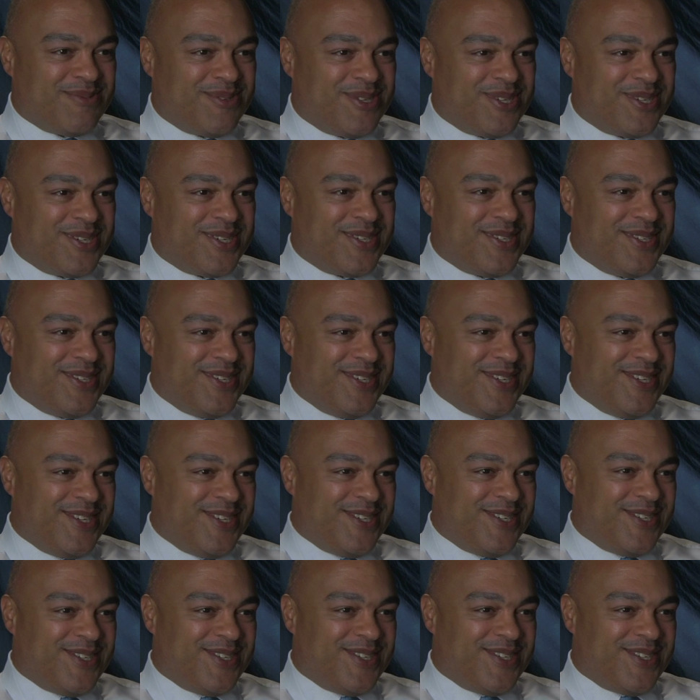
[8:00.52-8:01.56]
I'm going to,
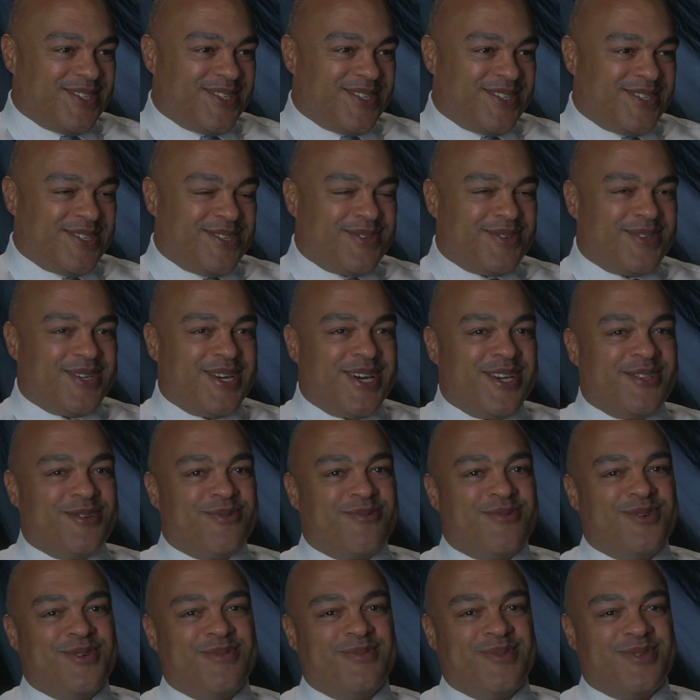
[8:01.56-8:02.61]
you know, God,
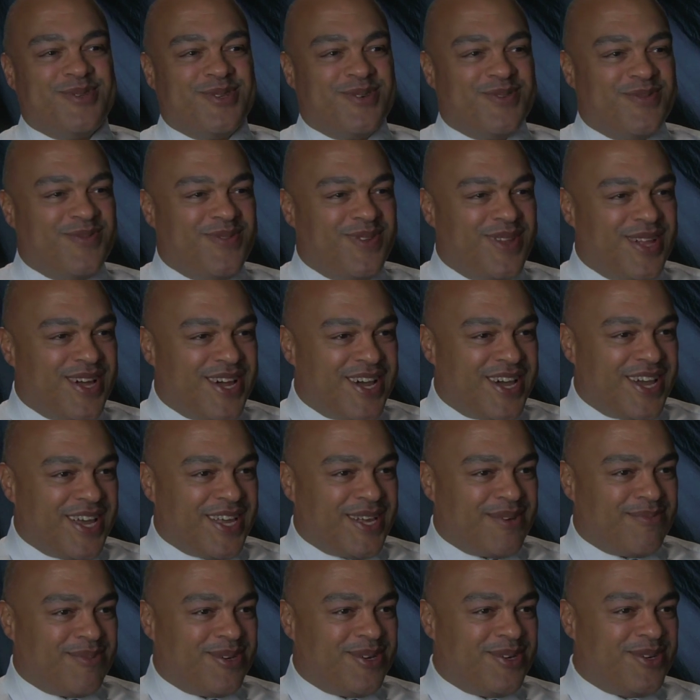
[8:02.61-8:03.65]
the rumors are
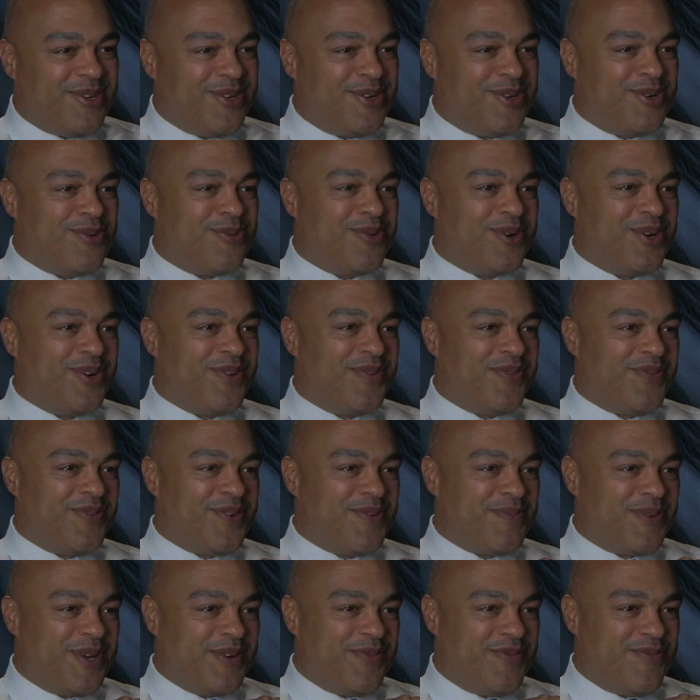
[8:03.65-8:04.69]
flying. I'm going to go work
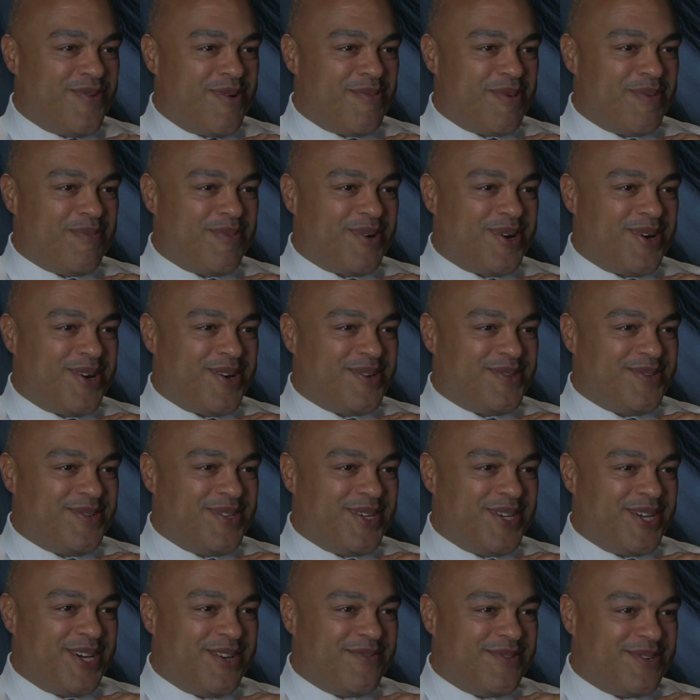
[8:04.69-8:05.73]
for my former boss,
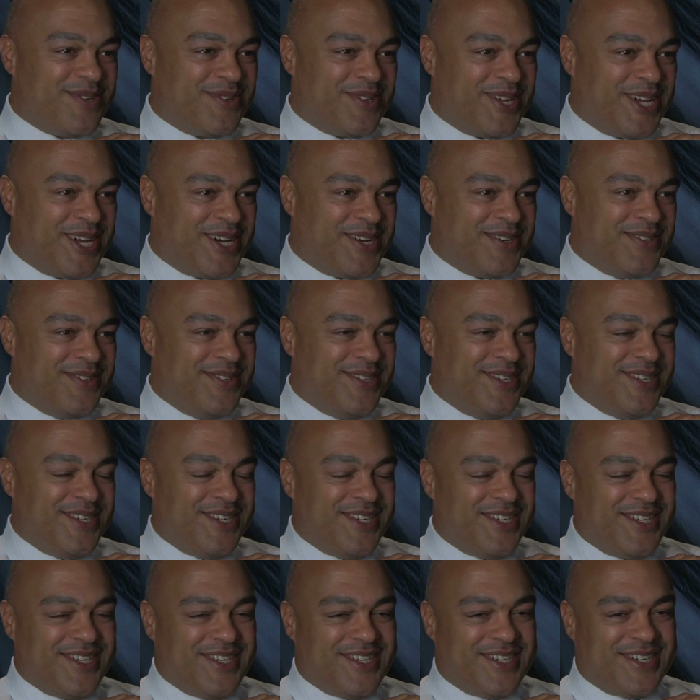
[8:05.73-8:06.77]
the governor now.
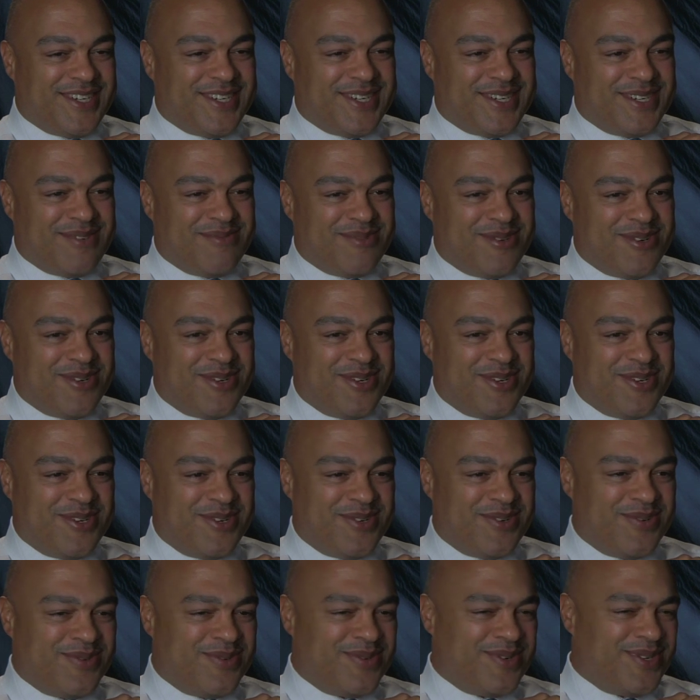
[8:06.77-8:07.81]
I'm going to
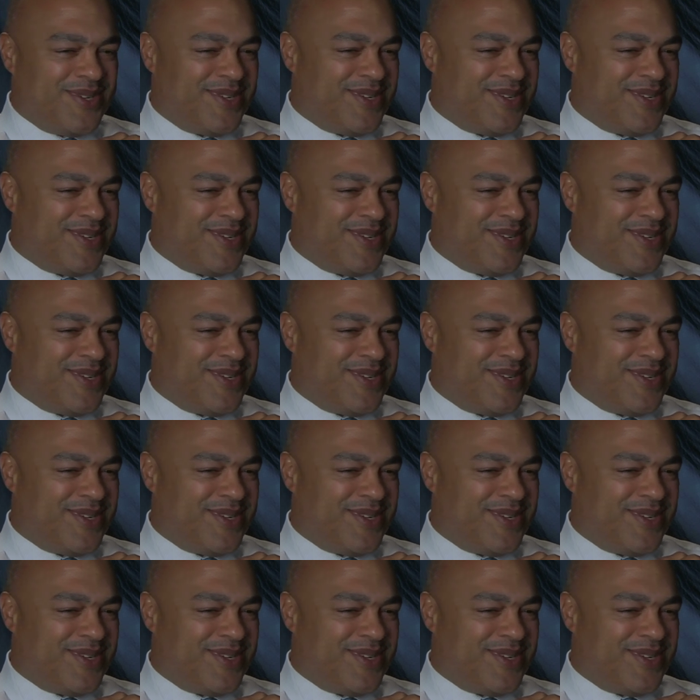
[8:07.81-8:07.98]
go...